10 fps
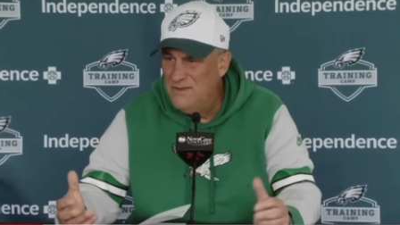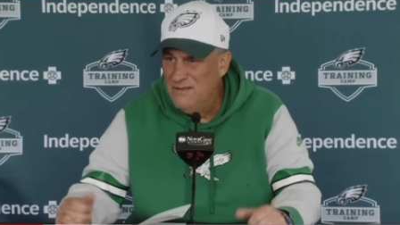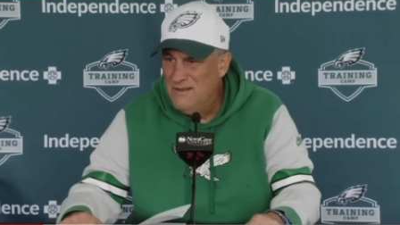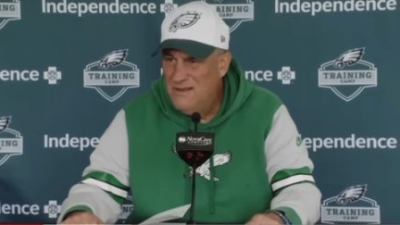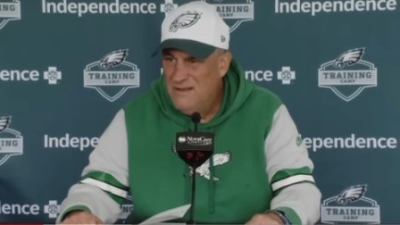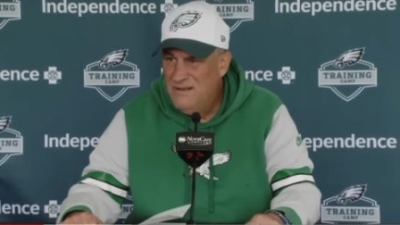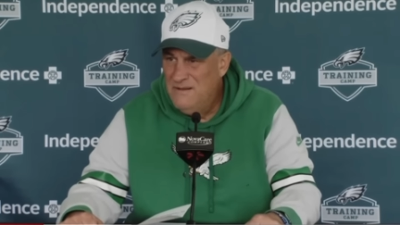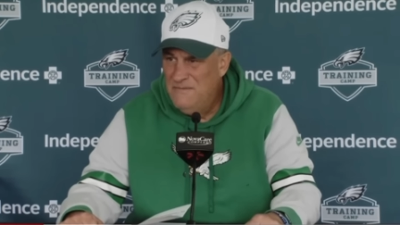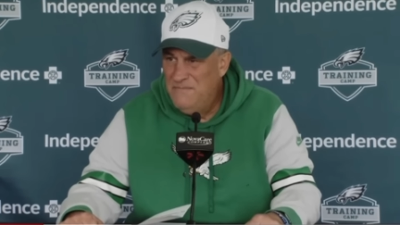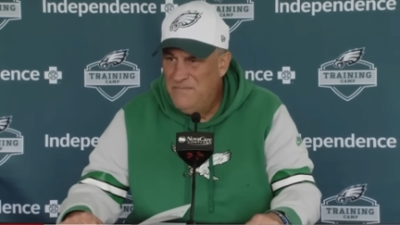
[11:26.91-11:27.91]
And
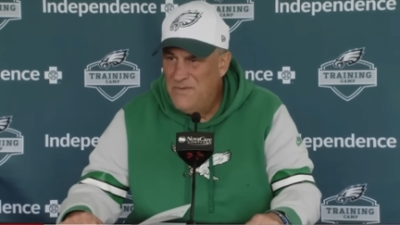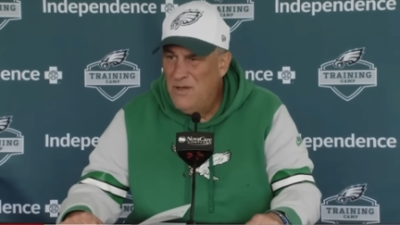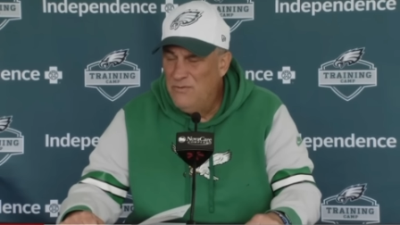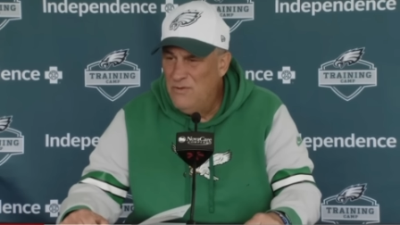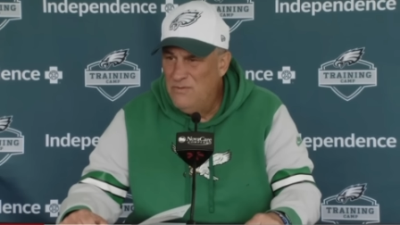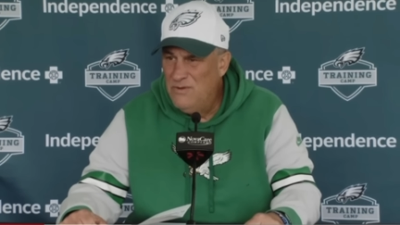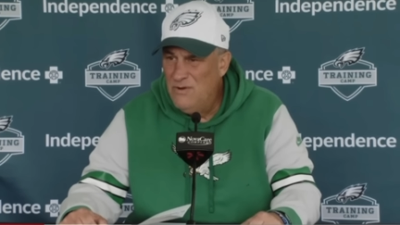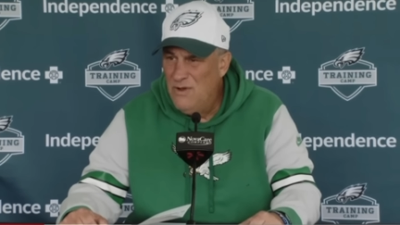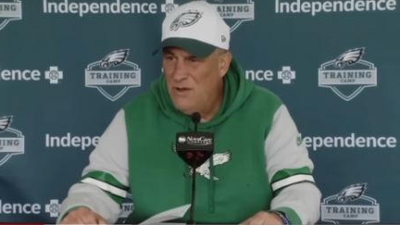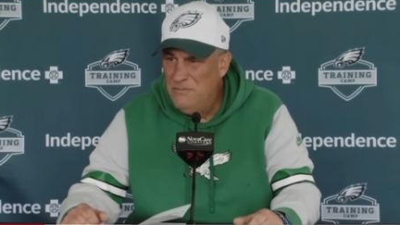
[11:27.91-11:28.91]
although, you
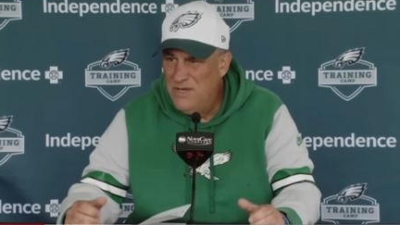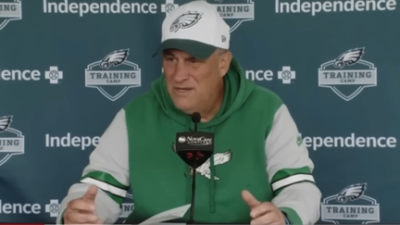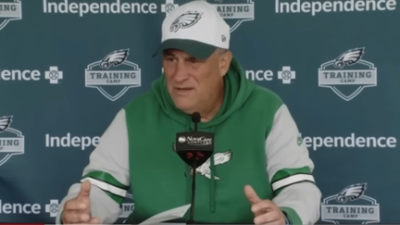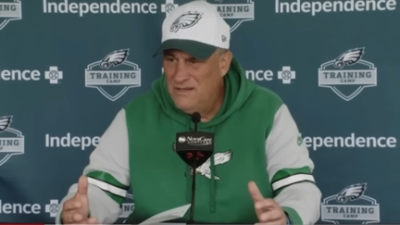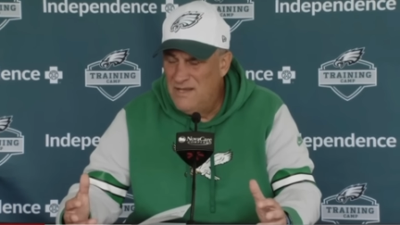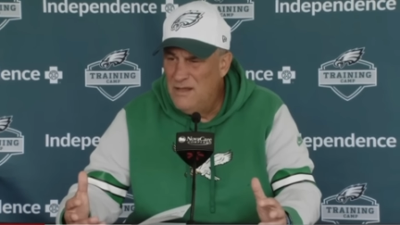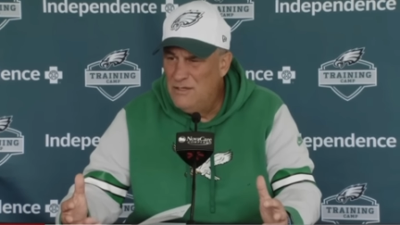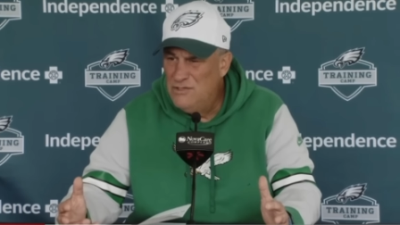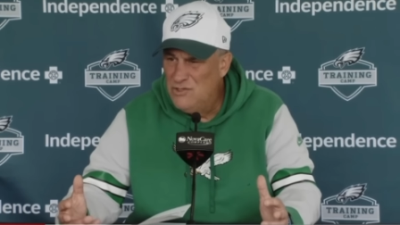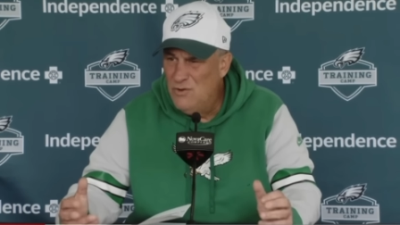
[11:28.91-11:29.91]
know, albeit
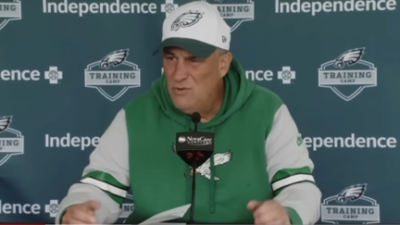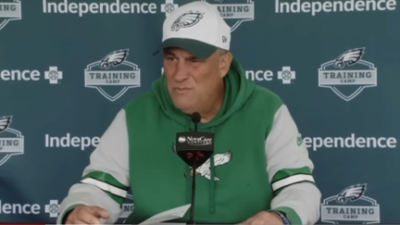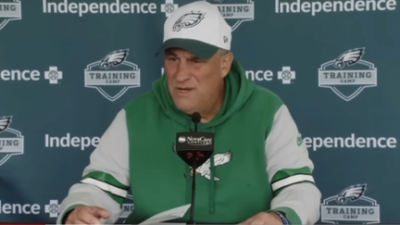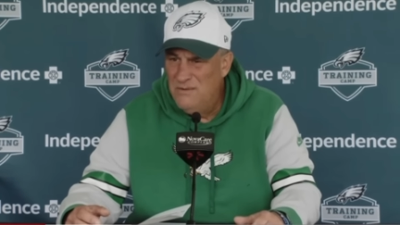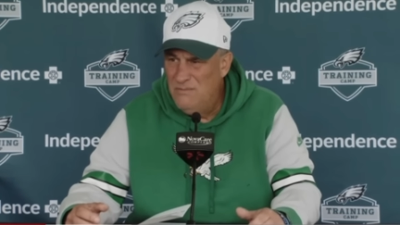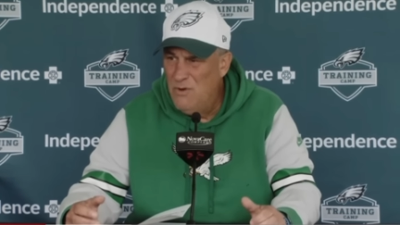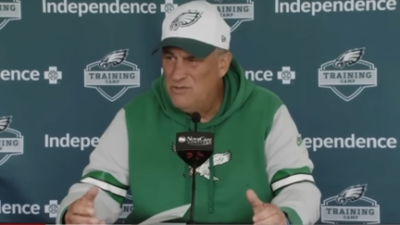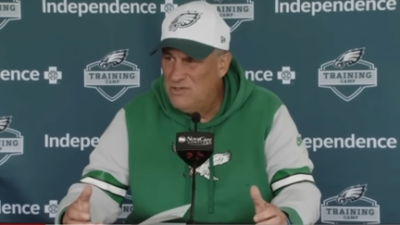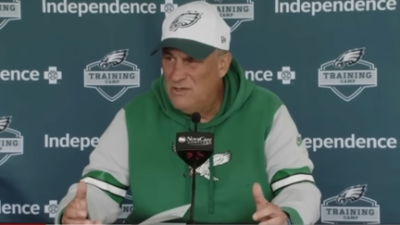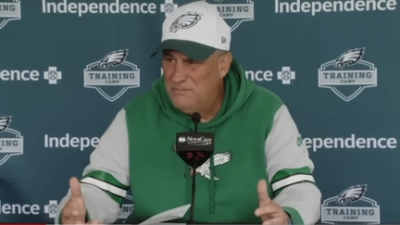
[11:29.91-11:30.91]
Kellen's new, but
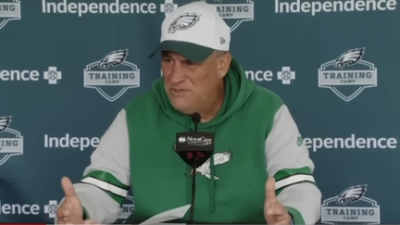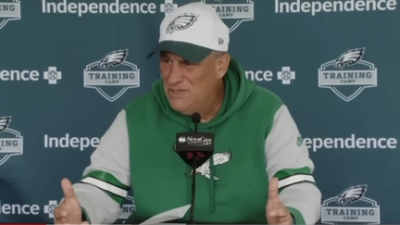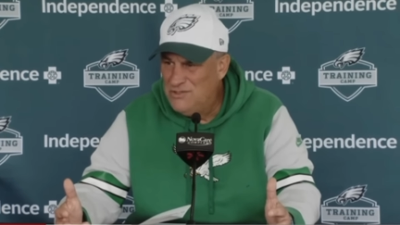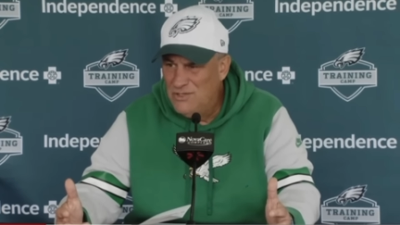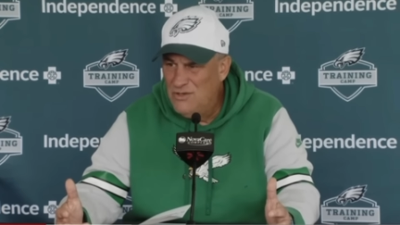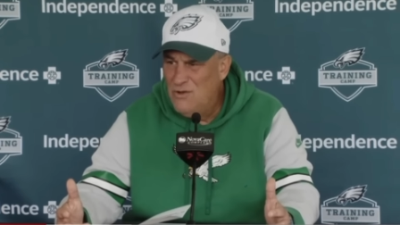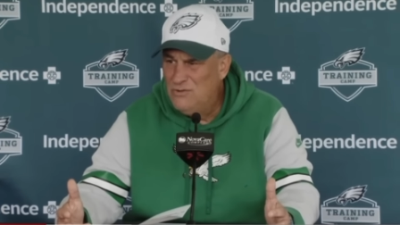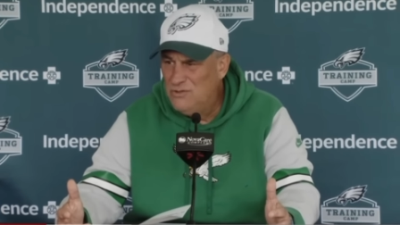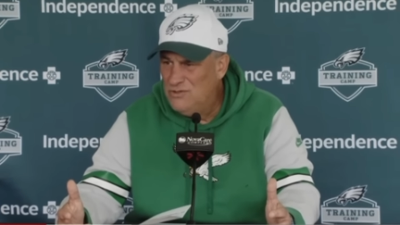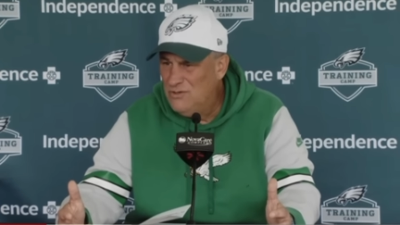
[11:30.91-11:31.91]
most of the position
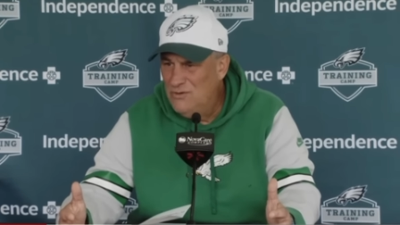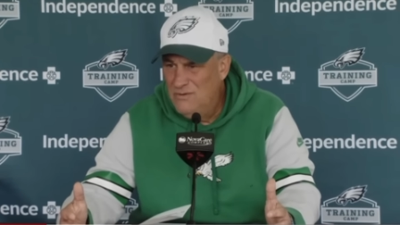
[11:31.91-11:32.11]
coaches are